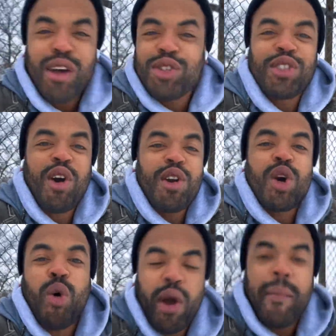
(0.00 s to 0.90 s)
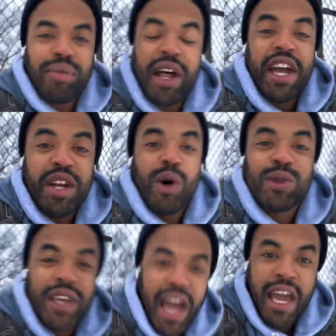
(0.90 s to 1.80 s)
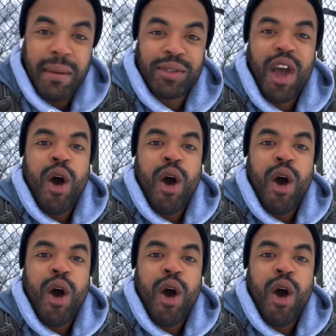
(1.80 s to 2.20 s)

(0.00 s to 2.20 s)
she's going to quit playing those games.